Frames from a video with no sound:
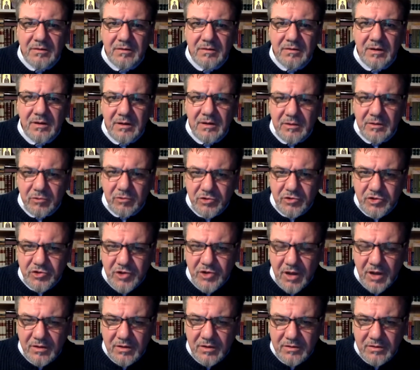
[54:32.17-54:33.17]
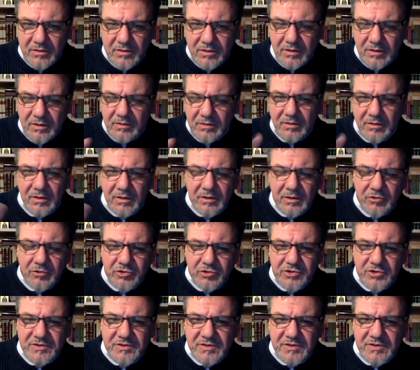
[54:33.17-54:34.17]
the early Christianity, in the early
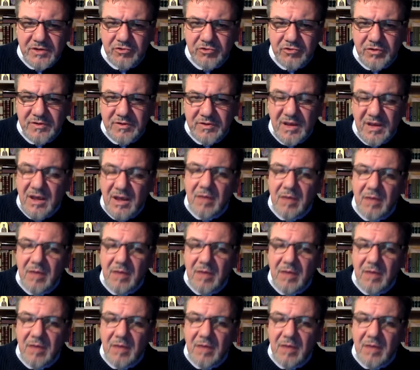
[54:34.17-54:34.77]
Christian centuries.